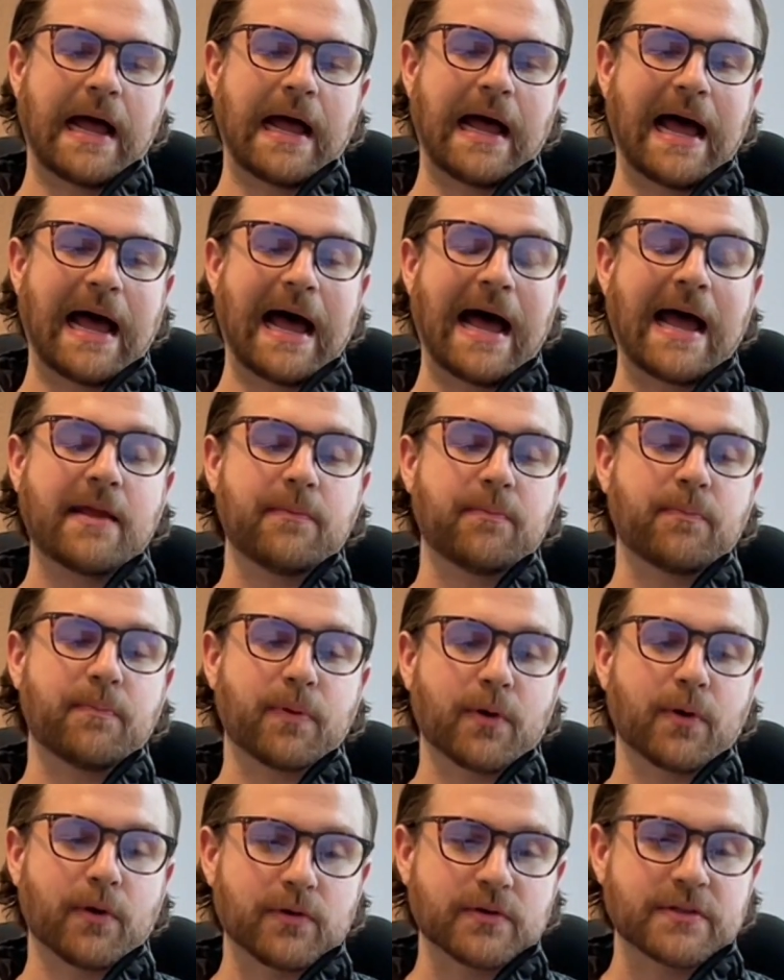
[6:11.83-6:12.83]
I
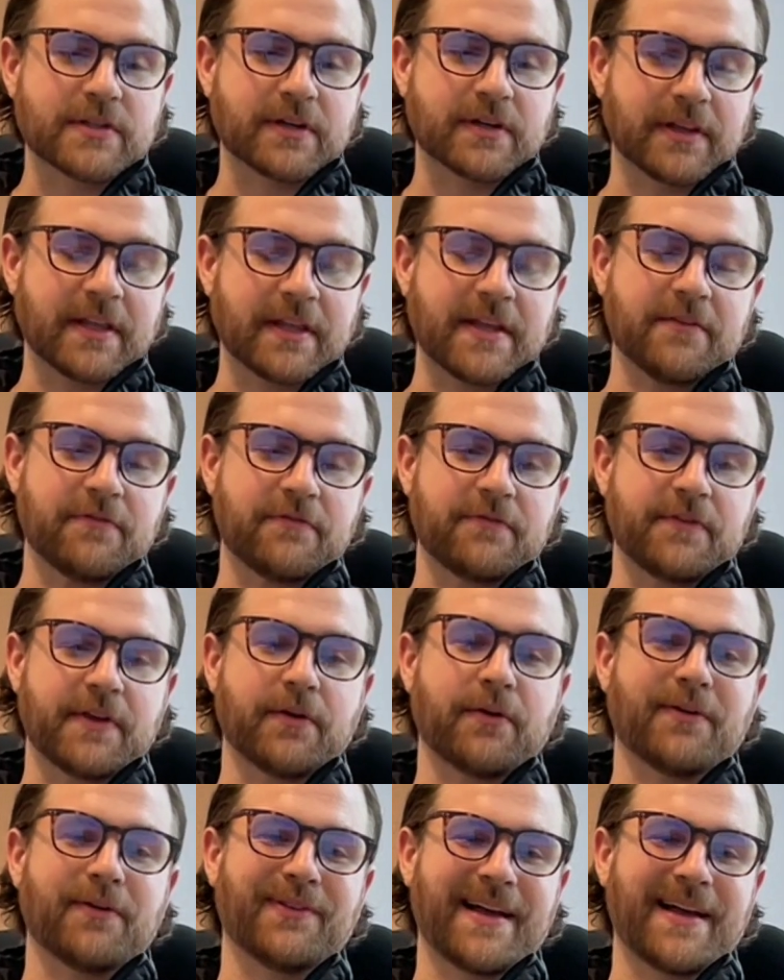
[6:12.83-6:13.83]
personally
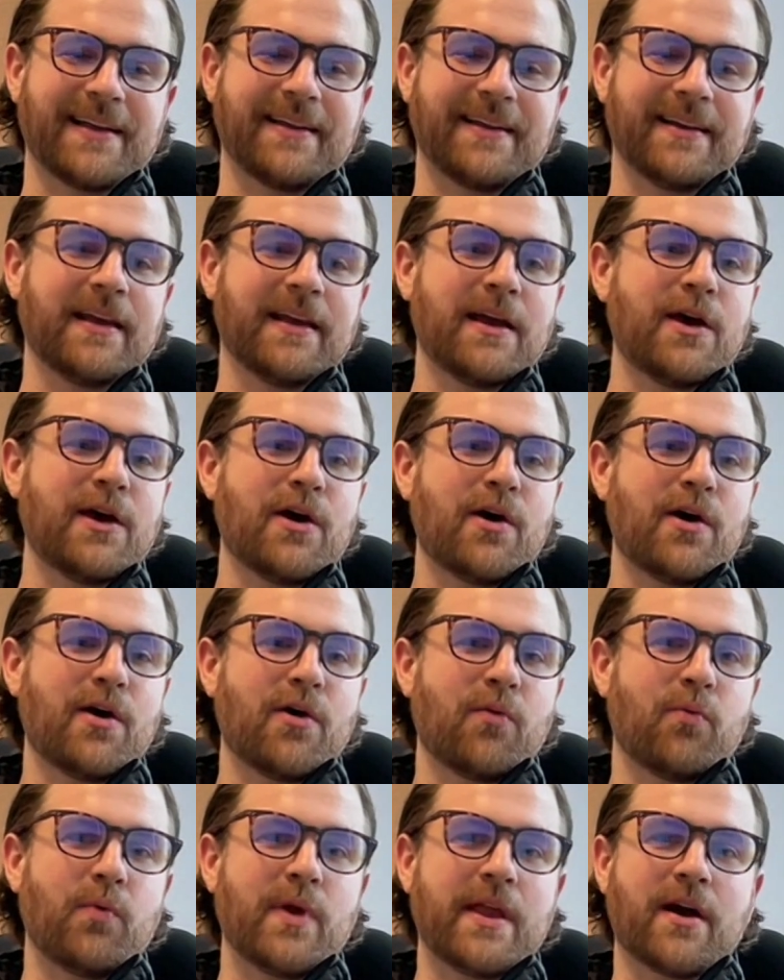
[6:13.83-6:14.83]
feel like
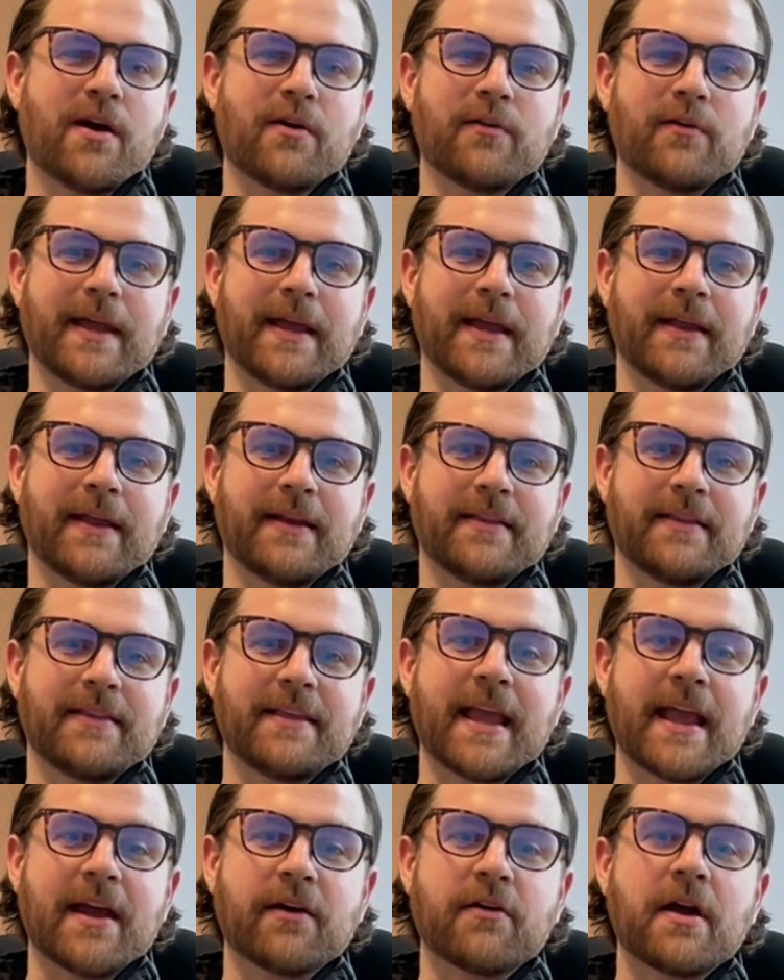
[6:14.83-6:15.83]
we are in
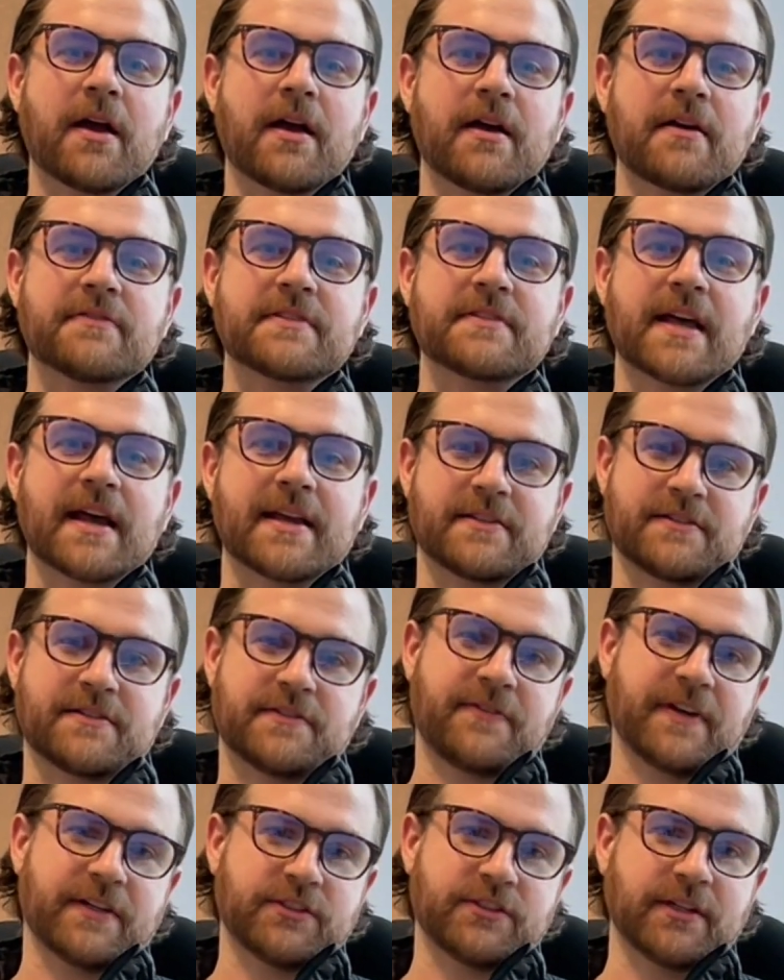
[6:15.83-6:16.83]
the era of science
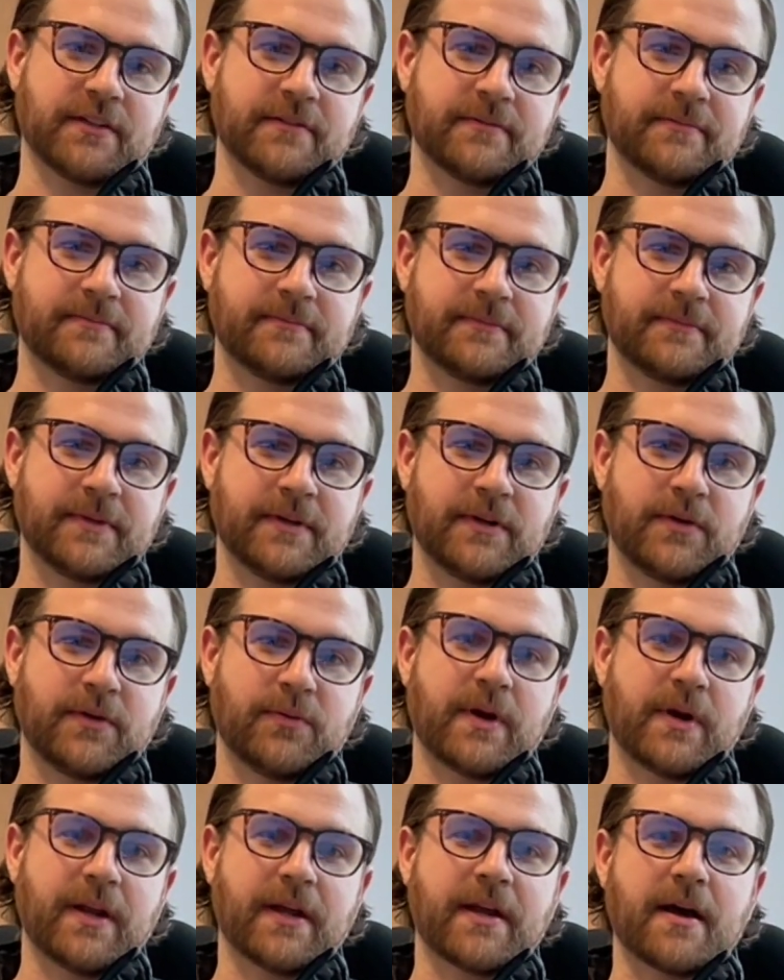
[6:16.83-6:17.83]
fiction
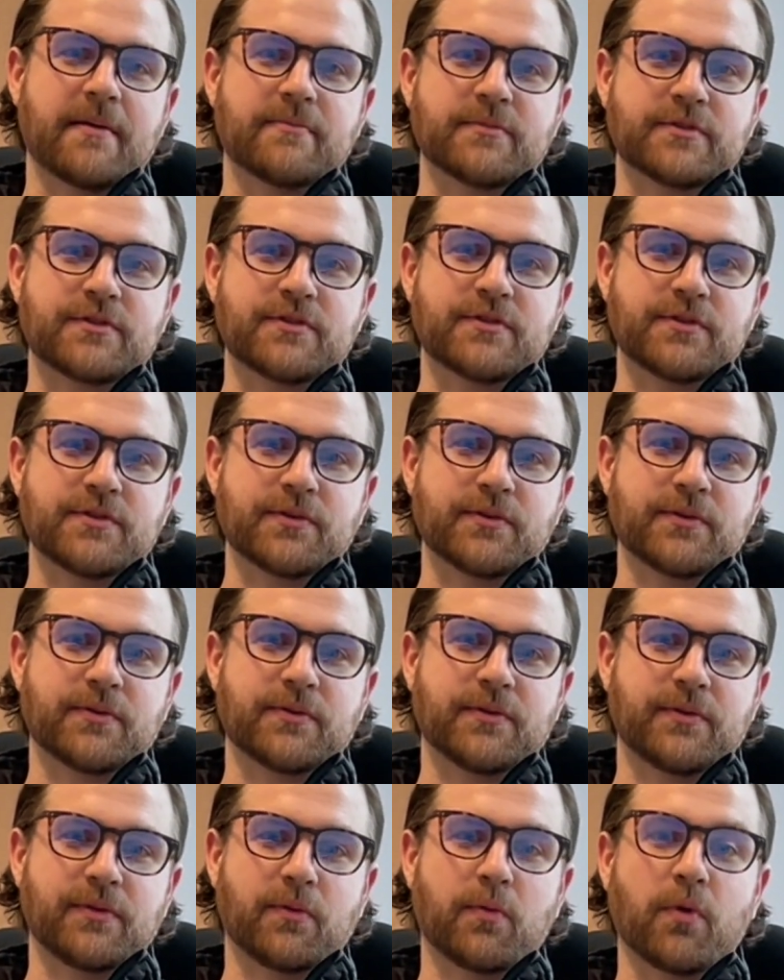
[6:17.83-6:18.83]
when it comes
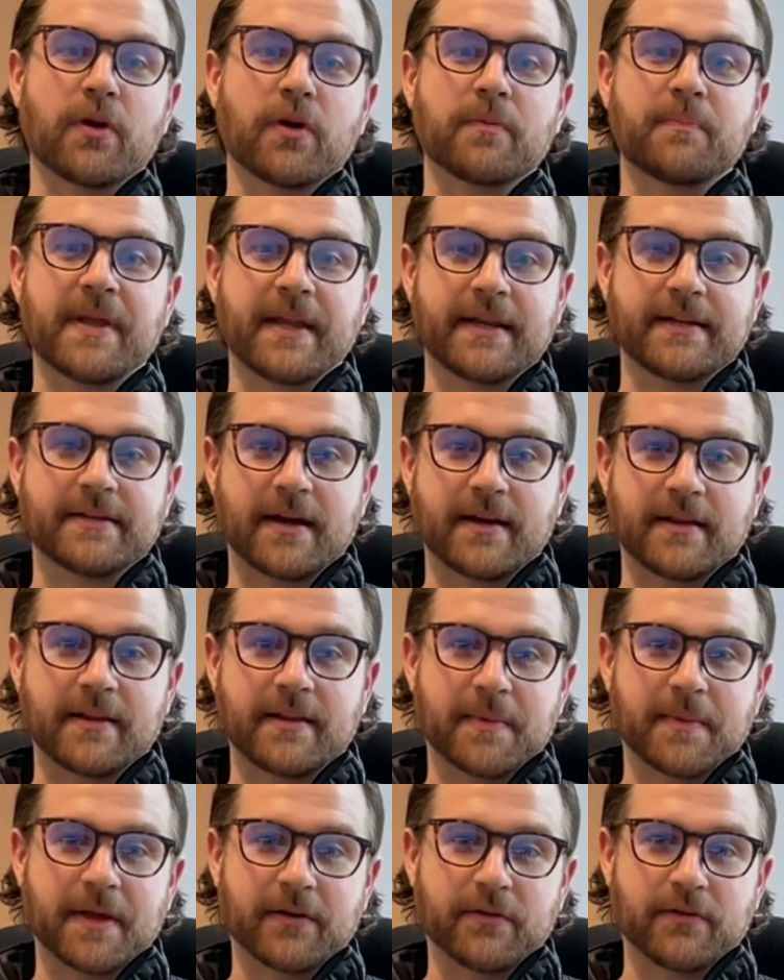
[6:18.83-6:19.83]
to the work being done in
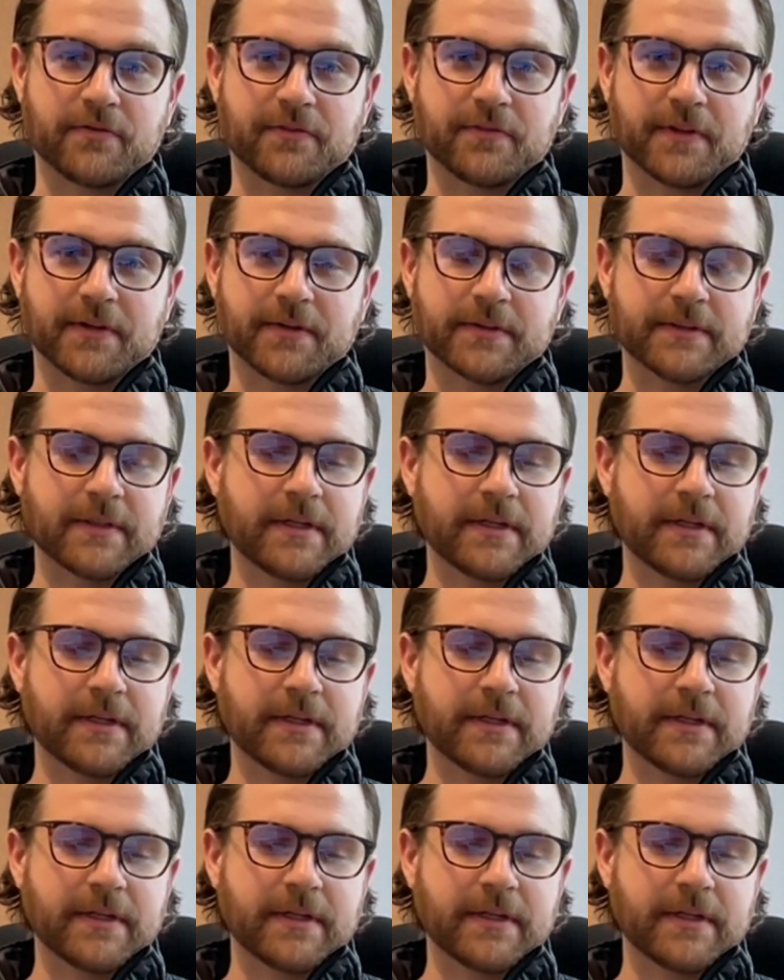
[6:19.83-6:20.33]
the medical field.